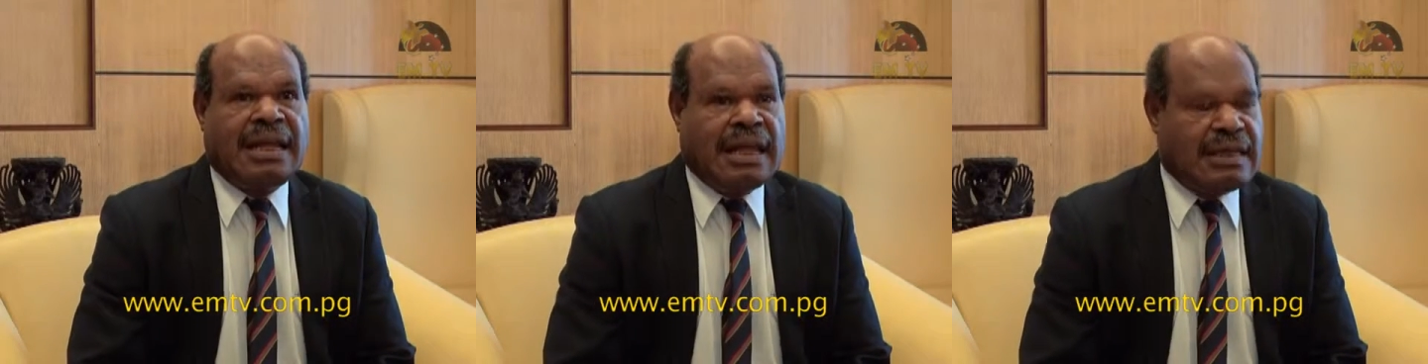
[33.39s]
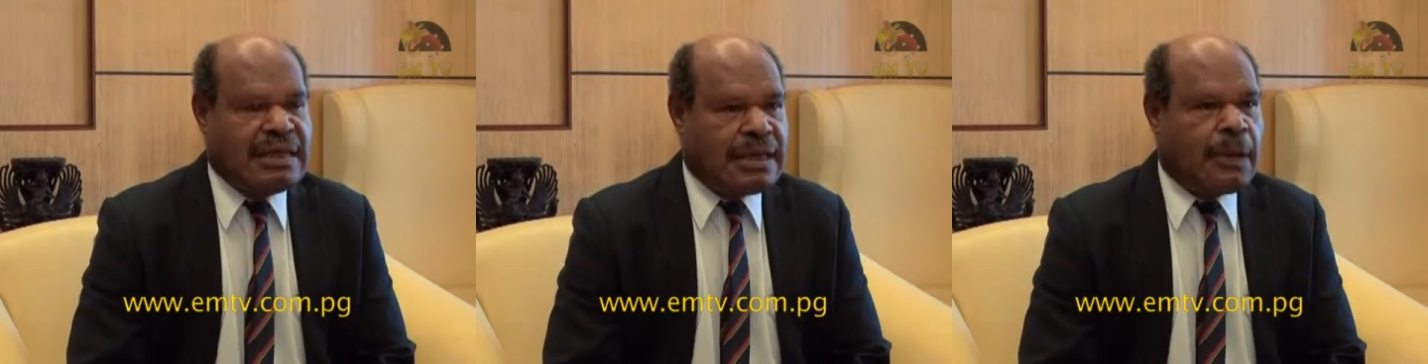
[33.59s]

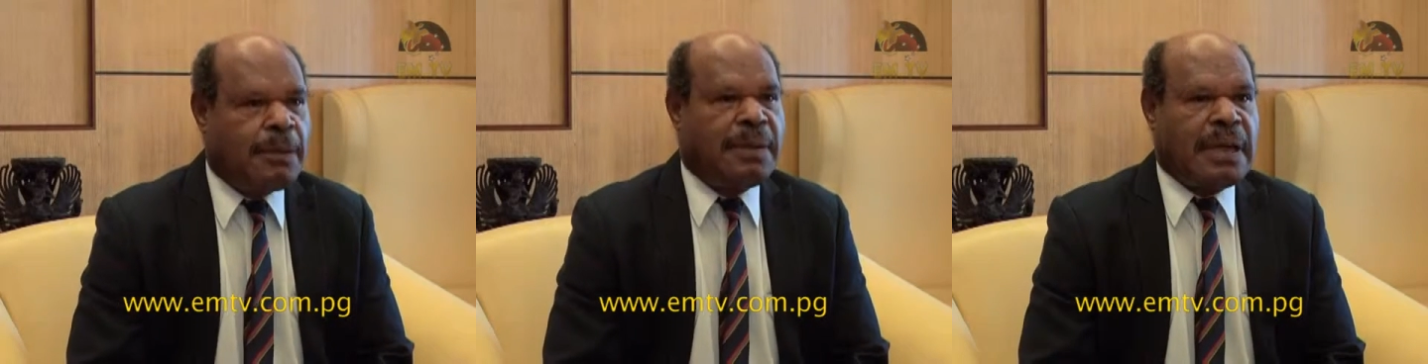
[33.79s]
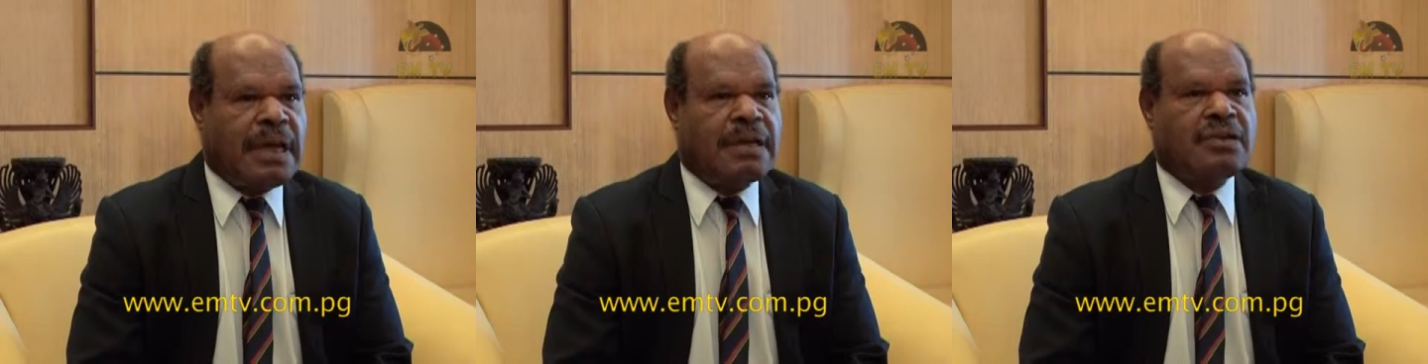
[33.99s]
that is
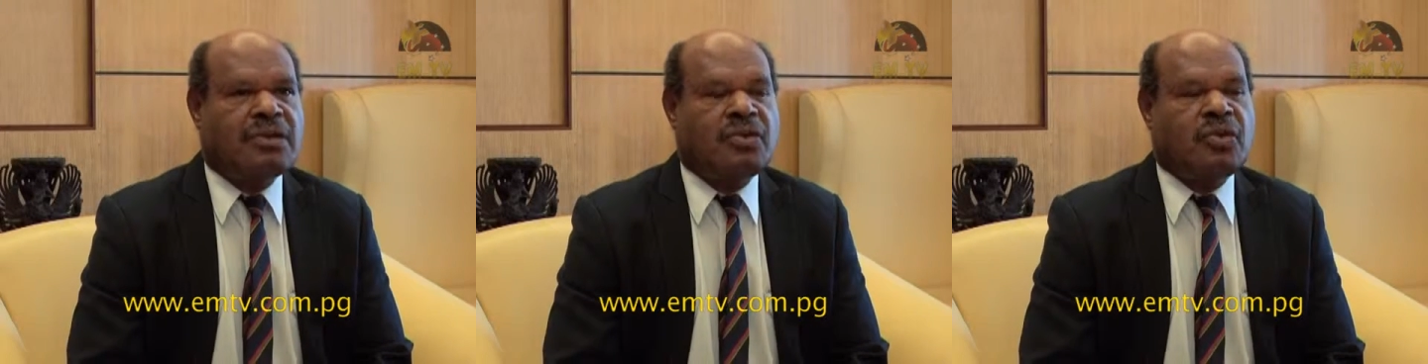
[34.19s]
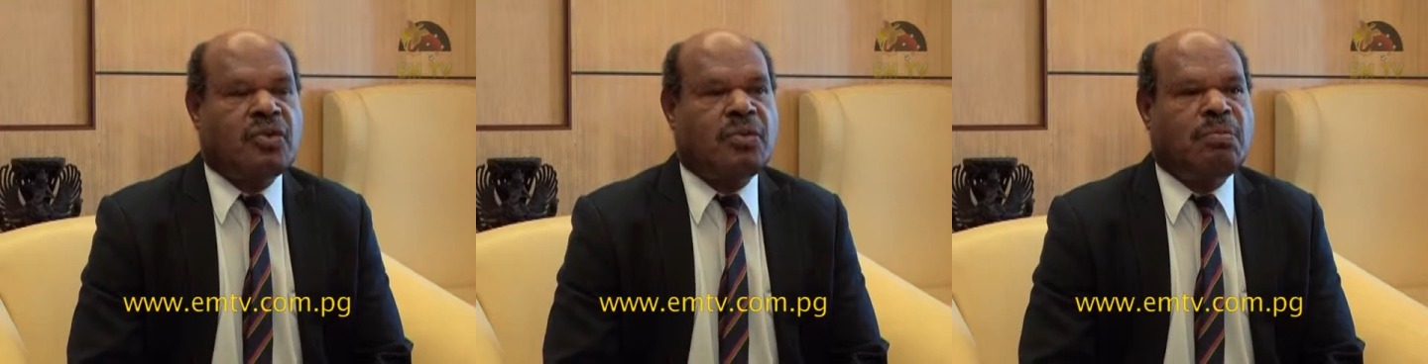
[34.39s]
helping
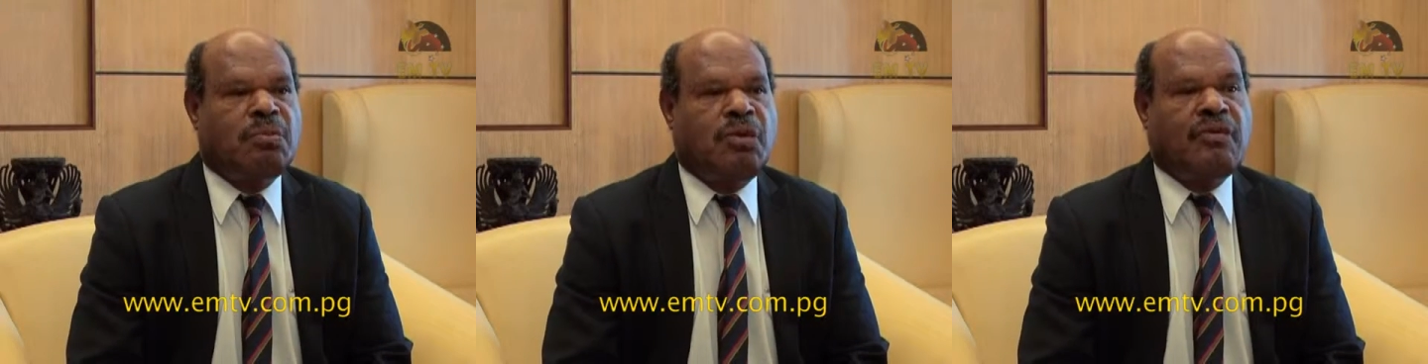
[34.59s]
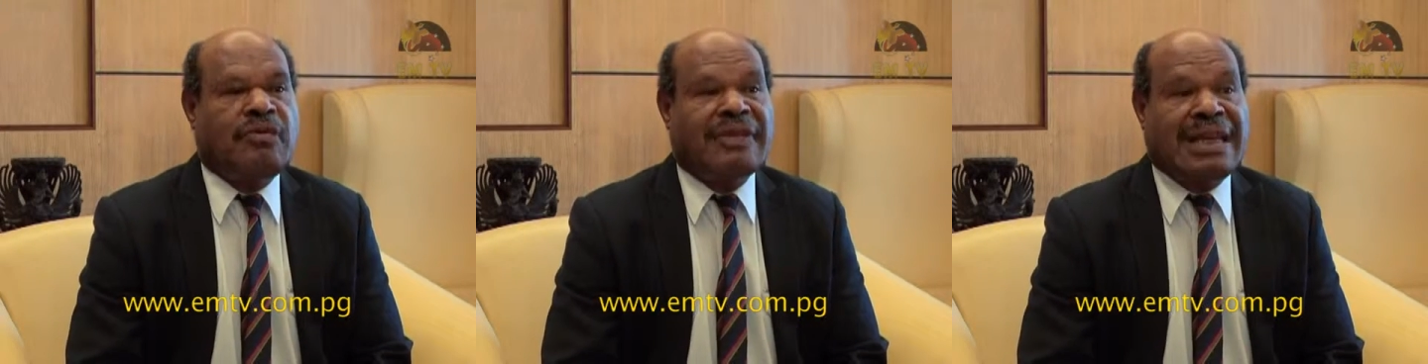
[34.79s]
us to
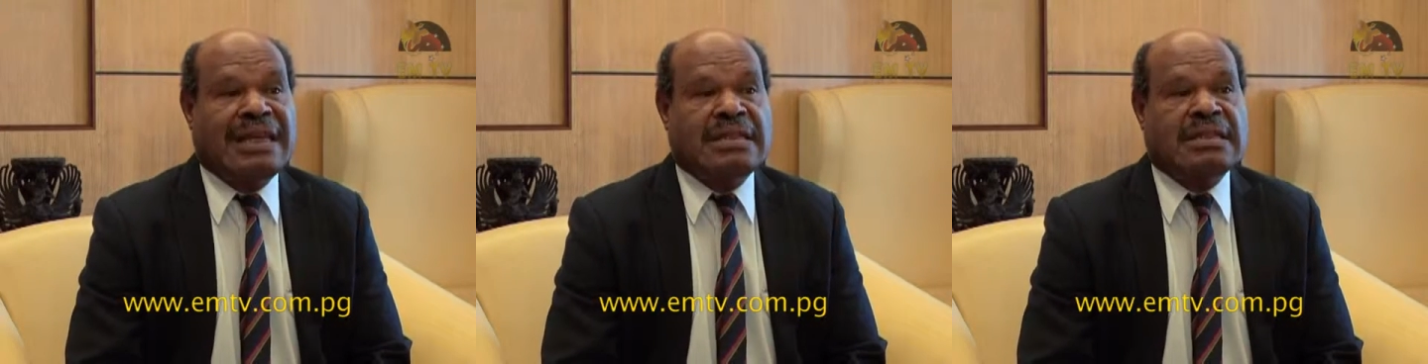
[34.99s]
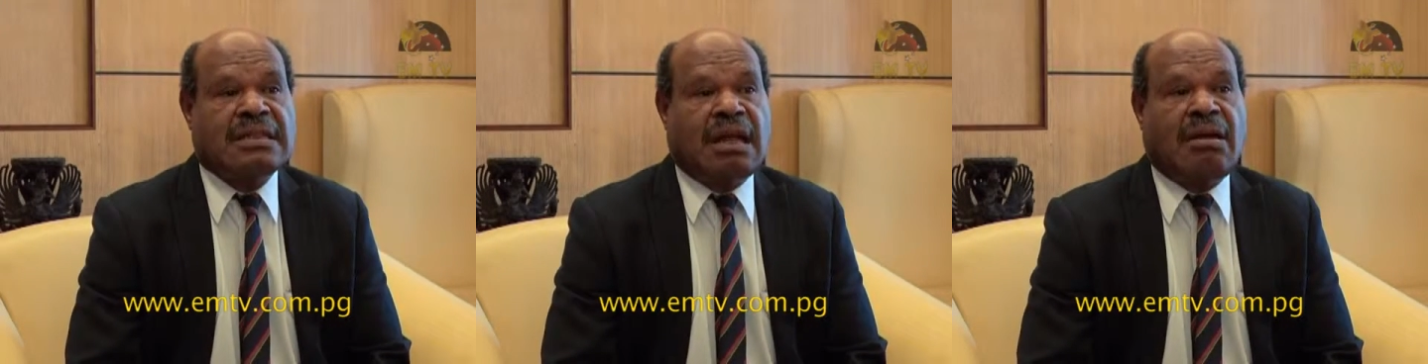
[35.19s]
move
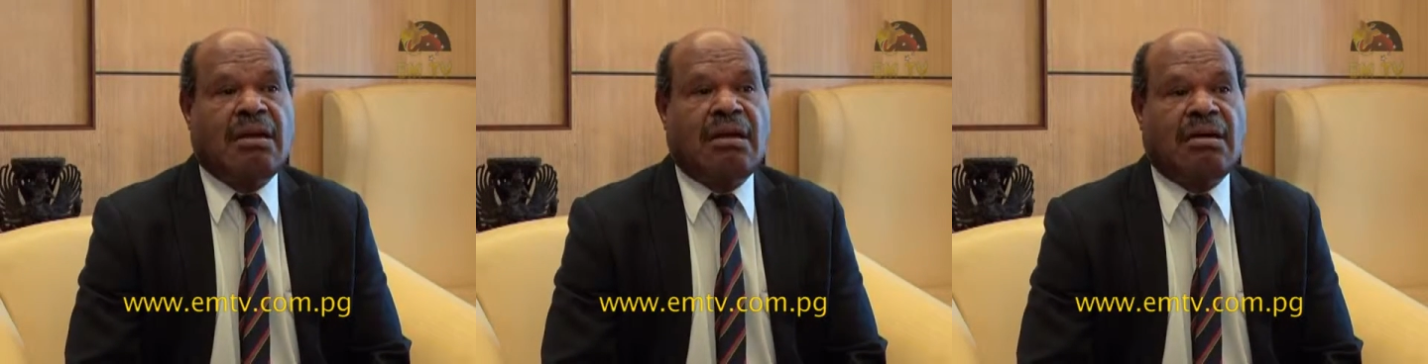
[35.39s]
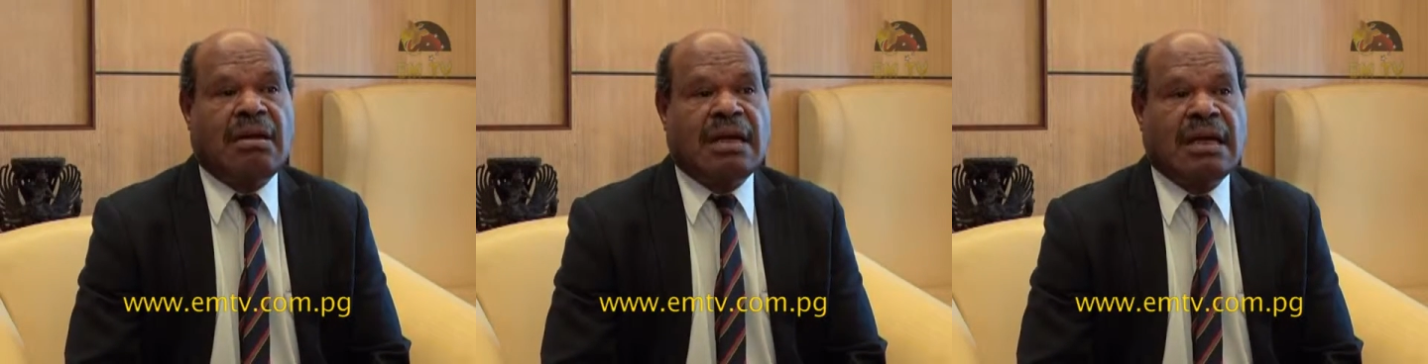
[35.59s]
cases
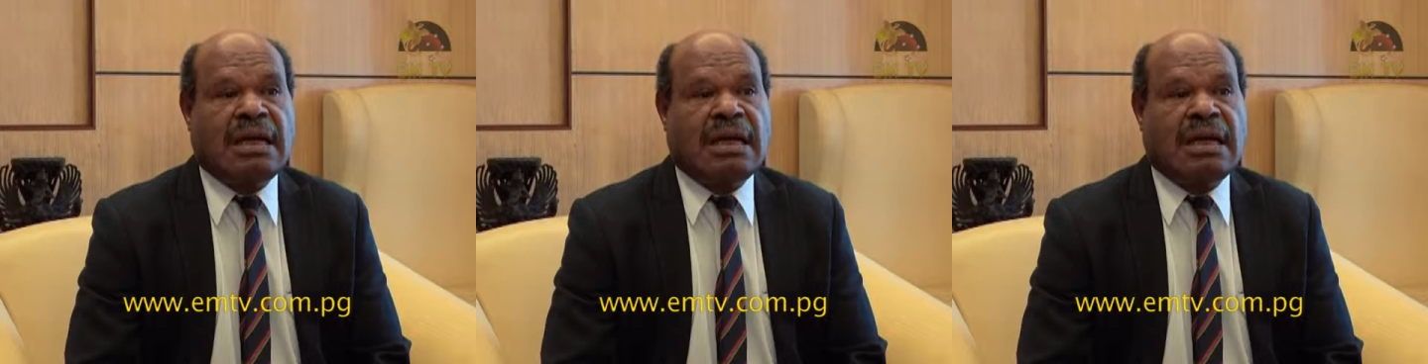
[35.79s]
along